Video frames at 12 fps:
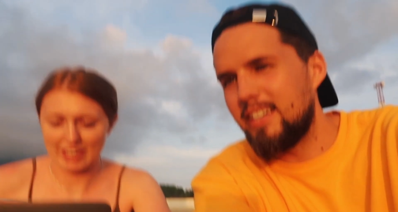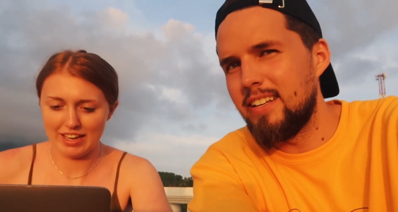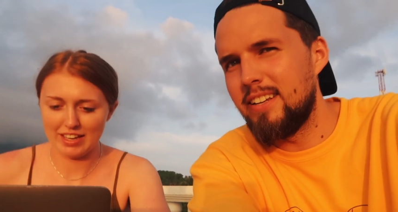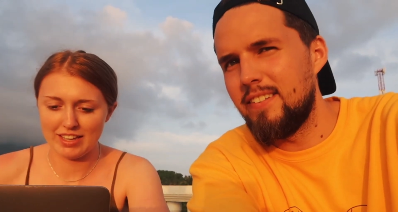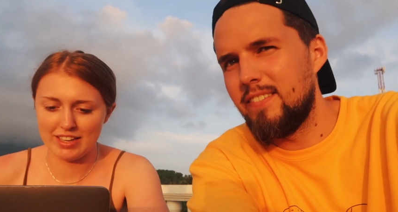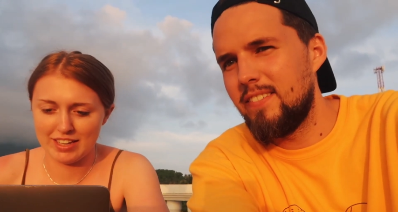Speaker 1: We
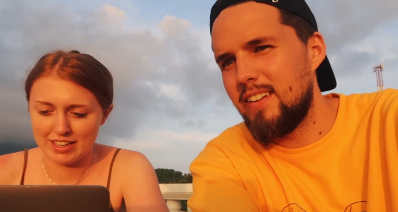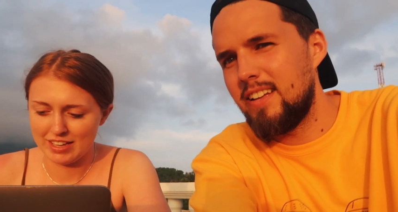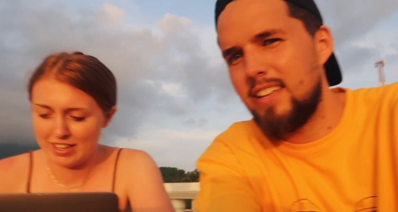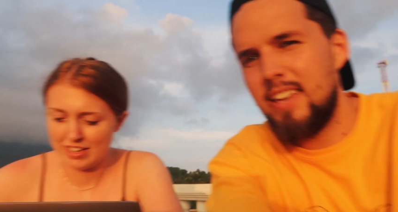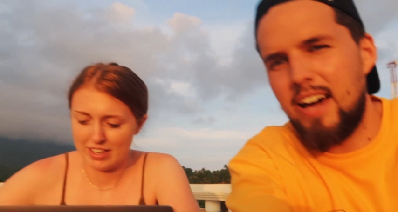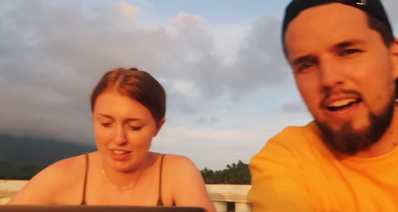can,
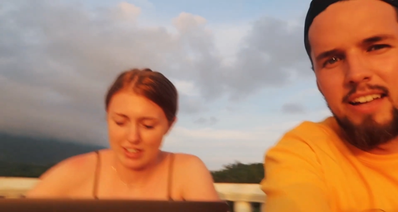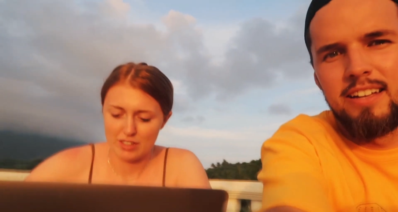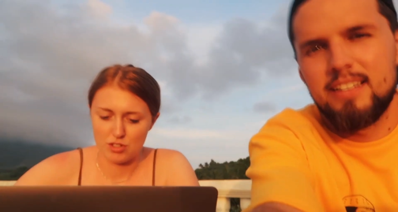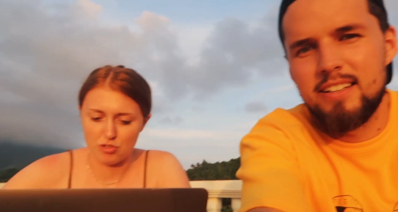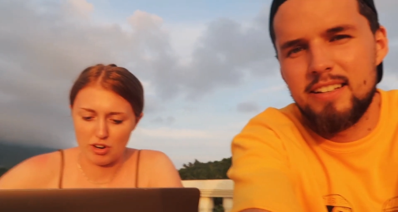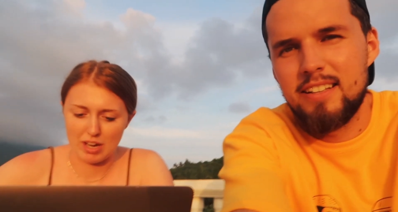yeah.
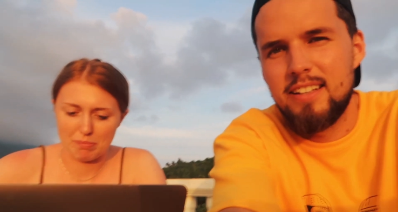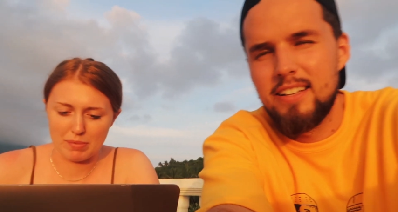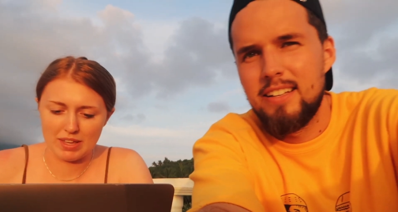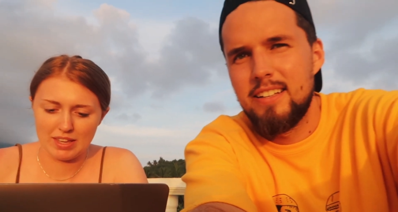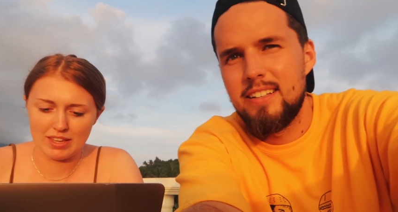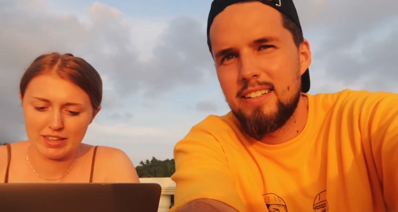Dream.
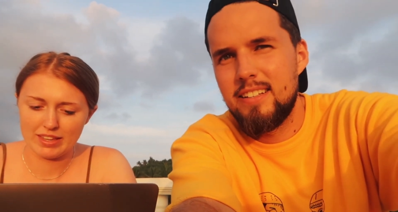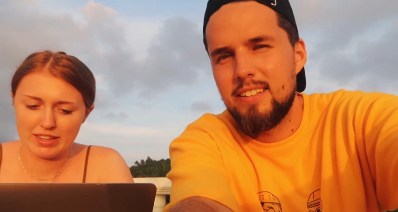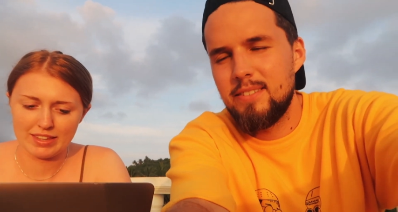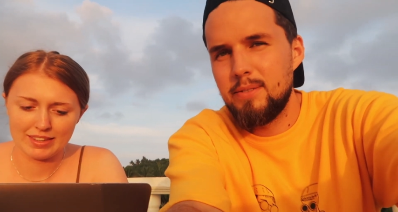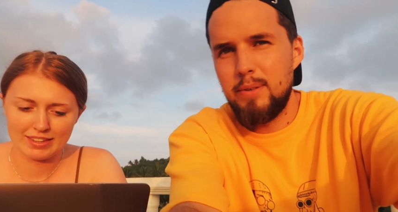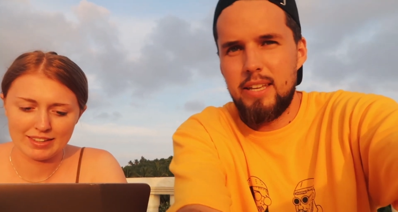
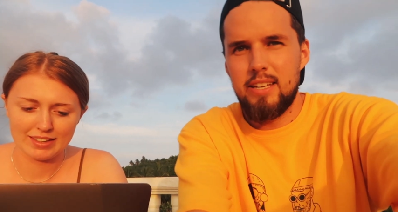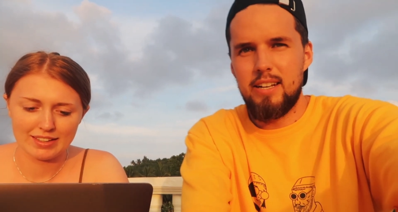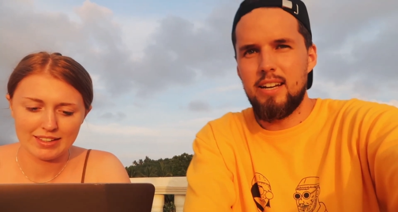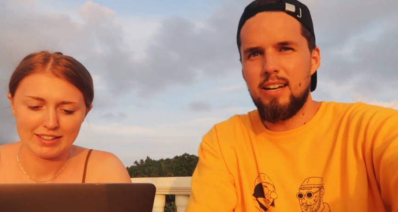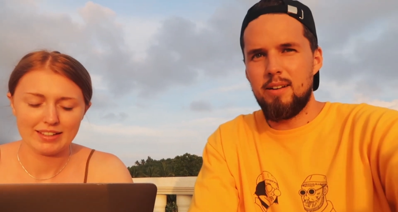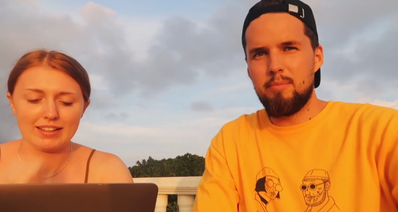We can
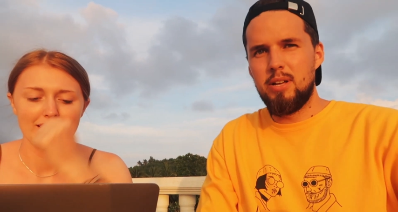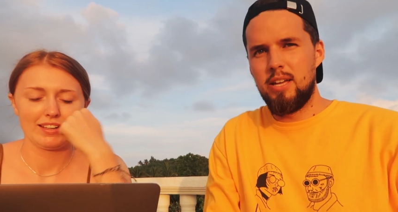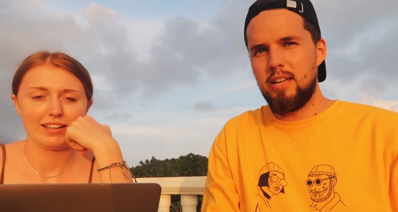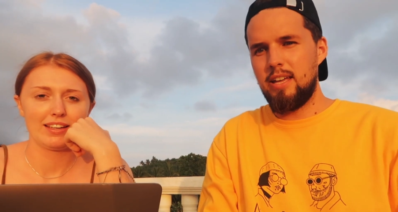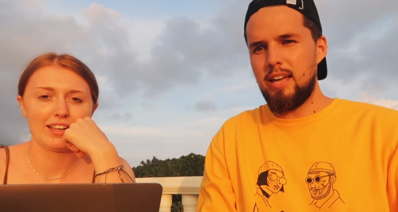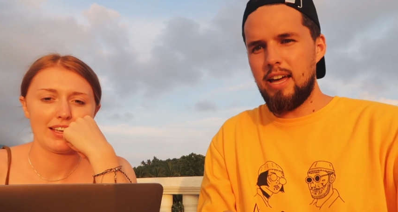um,
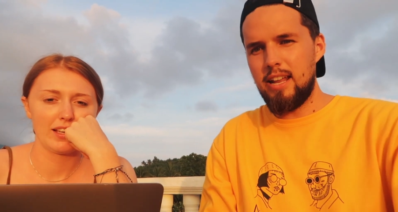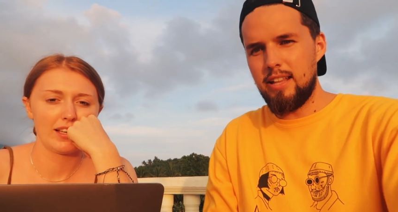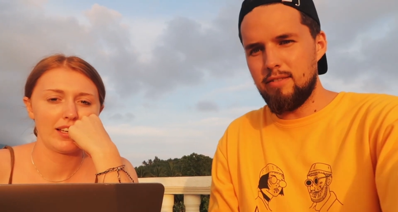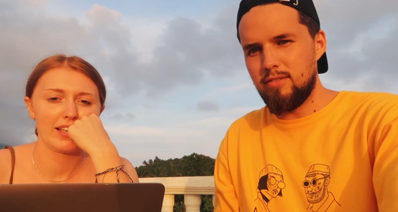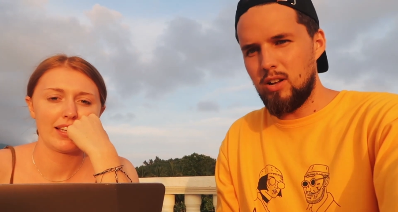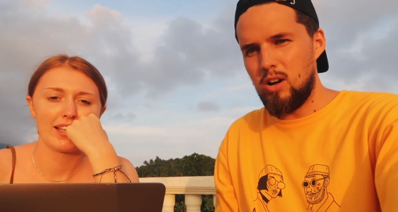edit
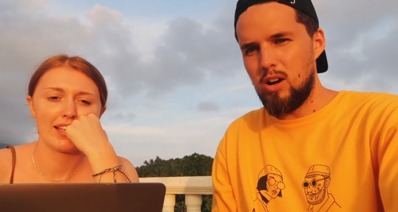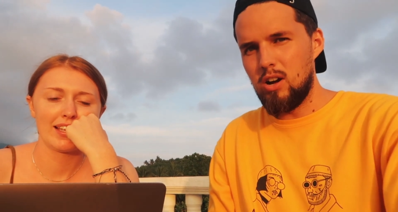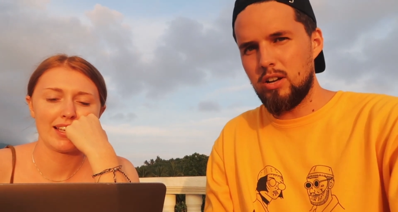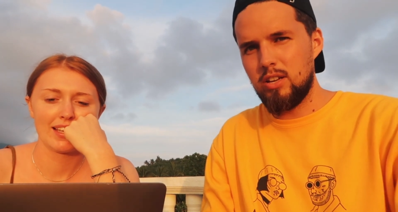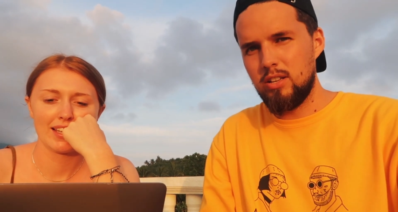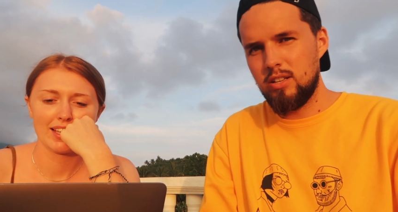the
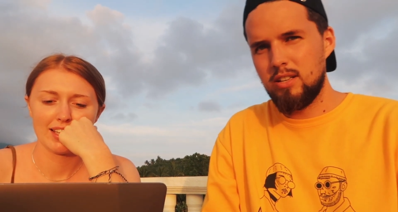vlog,